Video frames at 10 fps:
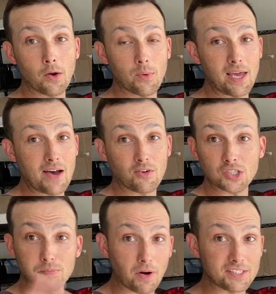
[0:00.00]
we have our
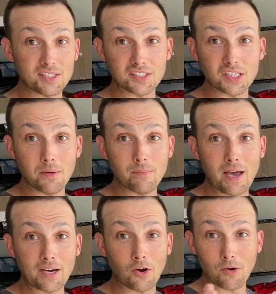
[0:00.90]
spray system
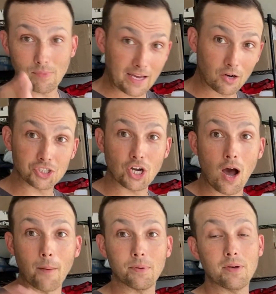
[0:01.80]
at our
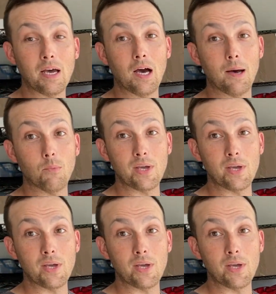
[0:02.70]
shop.